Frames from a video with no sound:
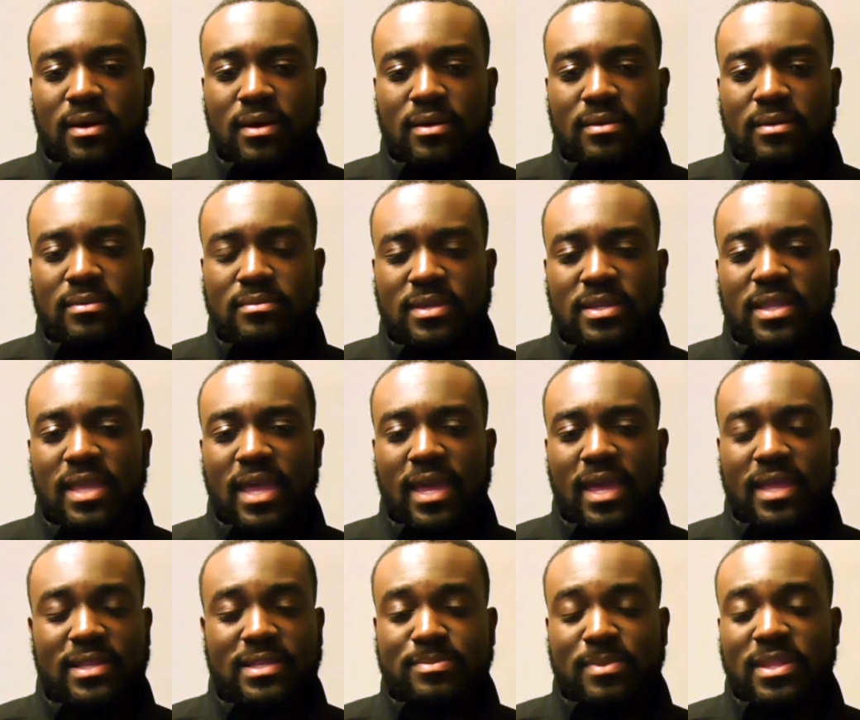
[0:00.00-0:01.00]
today, and
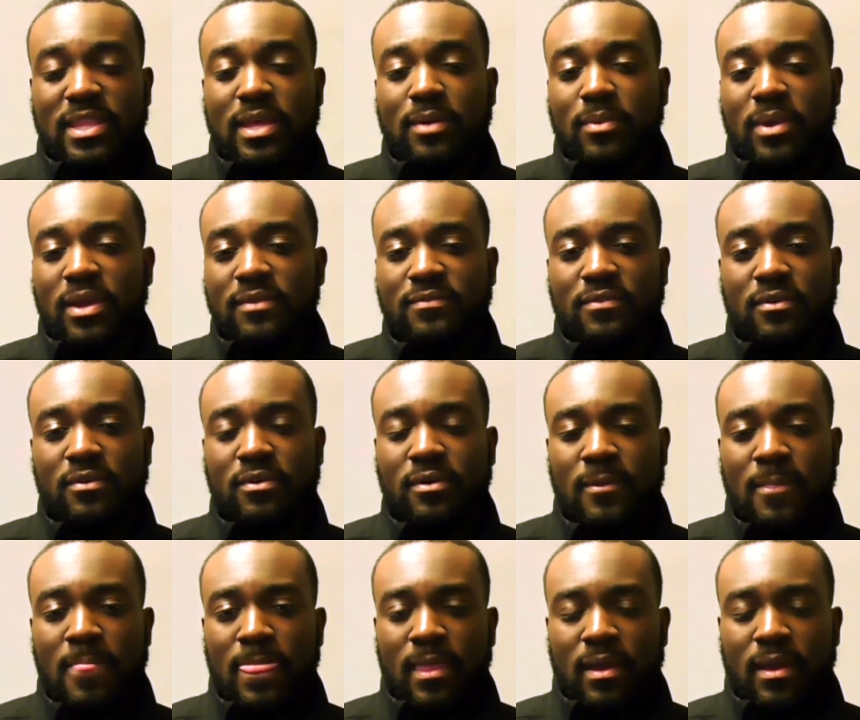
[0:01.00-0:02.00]
it's been that way for
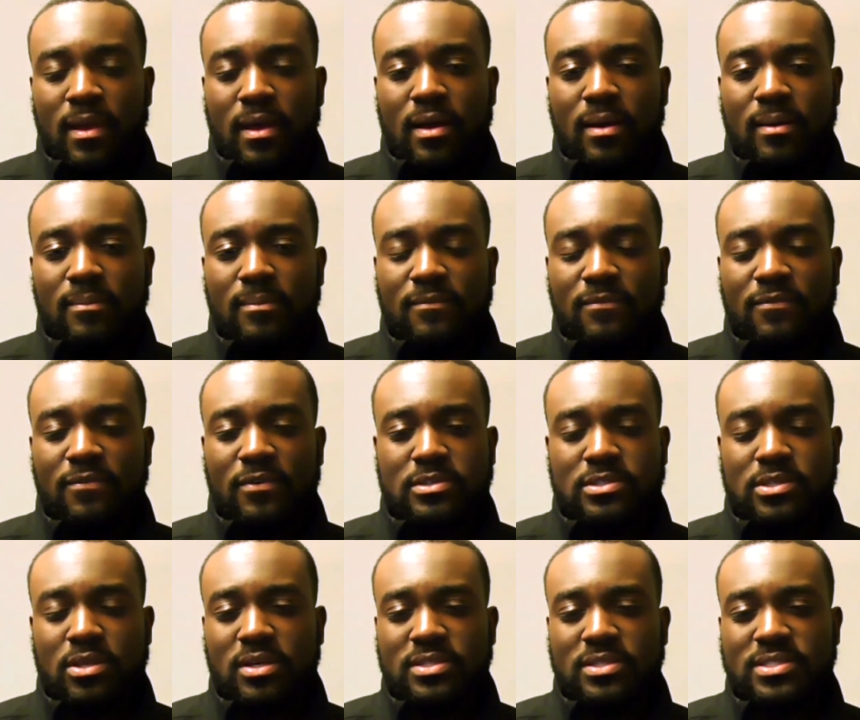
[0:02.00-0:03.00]
as
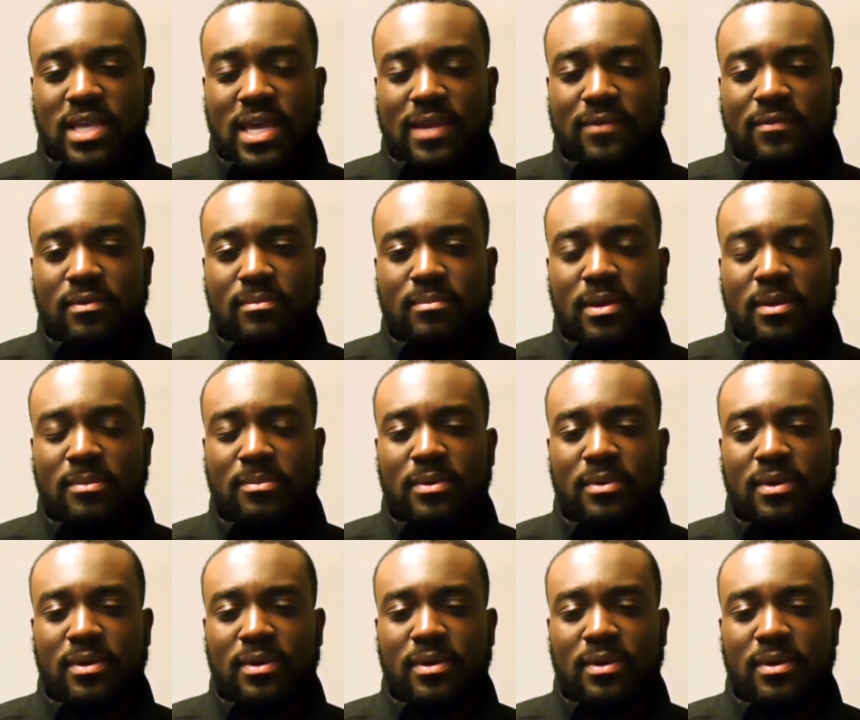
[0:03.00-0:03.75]
long as I can remember.